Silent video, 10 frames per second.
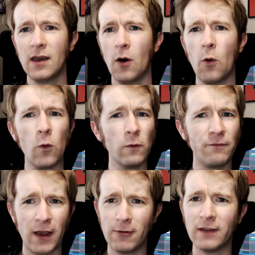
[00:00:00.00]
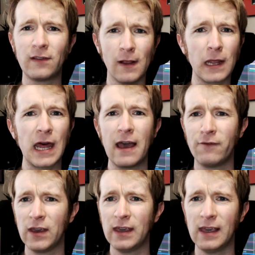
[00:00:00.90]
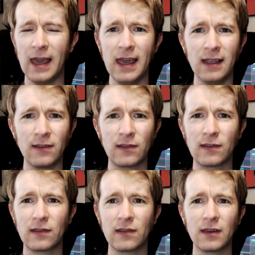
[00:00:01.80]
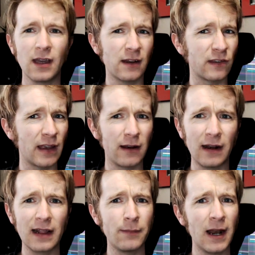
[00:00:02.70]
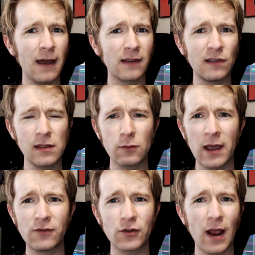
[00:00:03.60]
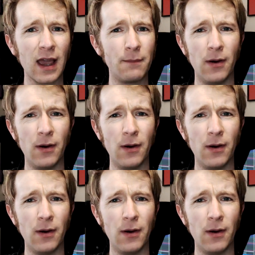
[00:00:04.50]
all very synth heavy. It's going to sound a little bit like a synthwave track,